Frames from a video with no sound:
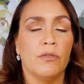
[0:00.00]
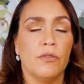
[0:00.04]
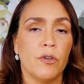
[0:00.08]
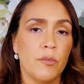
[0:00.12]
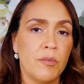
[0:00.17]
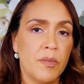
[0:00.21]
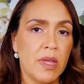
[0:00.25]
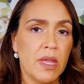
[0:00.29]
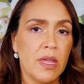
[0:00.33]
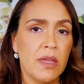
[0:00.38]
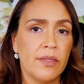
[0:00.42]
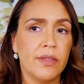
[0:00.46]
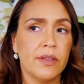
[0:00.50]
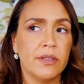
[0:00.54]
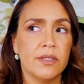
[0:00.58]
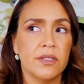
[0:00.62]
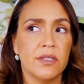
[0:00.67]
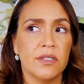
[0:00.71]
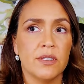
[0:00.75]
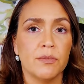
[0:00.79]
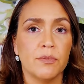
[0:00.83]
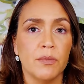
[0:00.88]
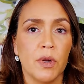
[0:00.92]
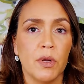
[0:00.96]
For me, this
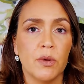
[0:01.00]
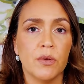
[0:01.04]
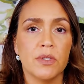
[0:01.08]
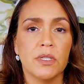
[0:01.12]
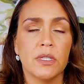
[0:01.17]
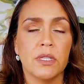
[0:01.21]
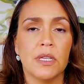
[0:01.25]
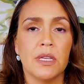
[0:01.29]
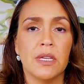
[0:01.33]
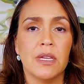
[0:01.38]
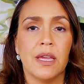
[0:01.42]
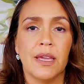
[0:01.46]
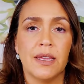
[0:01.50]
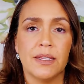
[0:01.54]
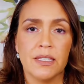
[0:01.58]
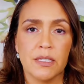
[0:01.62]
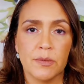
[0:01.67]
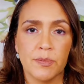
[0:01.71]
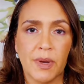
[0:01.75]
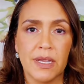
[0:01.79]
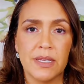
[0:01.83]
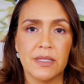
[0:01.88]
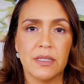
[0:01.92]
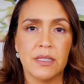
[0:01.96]
is mostly a
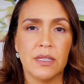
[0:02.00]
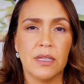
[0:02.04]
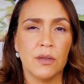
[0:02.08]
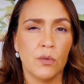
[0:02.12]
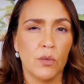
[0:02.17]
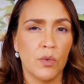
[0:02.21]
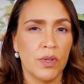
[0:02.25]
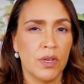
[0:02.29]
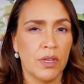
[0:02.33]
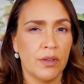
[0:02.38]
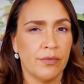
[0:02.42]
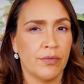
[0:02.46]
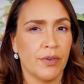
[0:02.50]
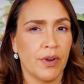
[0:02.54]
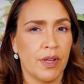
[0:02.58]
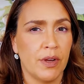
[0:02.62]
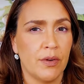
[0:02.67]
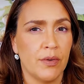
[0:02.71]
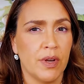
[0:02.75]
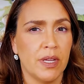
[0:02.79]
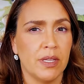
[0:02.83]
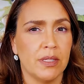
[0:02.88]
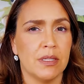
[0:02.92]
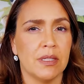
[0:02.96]
spicy and woody
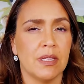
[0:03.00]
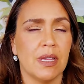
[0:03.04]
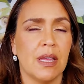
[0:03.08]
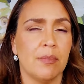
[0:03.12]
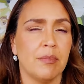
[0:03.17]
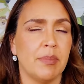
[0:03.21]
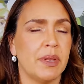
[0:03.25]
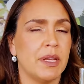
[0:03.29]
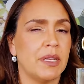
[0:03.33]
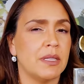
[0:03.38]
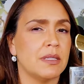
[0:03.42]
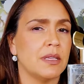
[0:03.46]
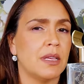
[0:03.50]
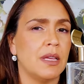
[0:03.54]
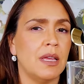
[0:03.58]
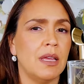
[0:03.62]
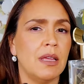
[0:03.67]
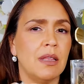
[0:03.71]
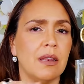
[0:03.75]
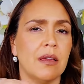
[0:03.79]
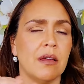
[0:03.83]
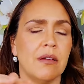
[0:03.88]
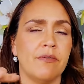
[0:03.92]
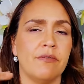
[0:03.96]
fragrance, but it's
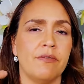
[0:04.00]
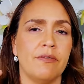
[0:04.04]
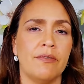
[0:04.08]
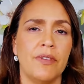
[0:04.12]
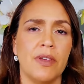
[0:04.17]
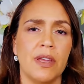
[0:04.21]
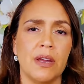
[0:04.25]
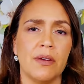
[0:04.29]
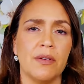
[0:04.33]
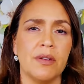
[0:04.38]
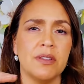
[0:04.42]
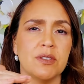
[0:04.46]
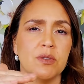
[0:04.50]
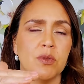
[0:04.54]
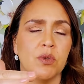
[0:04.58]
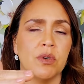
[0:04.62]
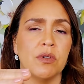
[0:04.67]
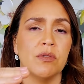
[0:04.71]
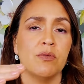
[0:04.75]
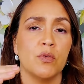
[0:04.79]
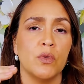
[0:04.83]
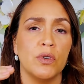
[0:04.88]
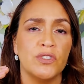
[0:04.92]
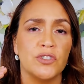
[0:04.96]
in a very sort
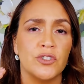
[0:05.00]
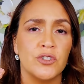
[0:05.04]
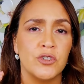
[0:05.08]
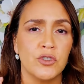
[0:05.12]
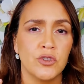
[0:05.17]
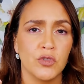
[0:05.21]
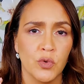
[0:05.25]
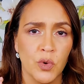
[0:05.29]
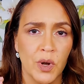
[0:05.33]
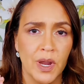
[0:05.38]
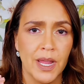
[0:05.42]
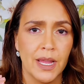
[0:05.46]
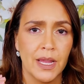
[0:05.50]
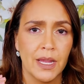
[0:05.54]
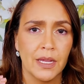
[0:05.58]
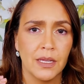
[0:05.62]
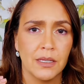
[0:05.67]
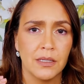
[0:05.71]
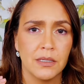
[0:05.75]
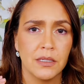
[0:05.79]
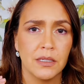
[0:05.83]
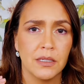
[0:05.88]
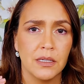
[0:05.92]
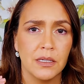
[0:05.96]
of restrained,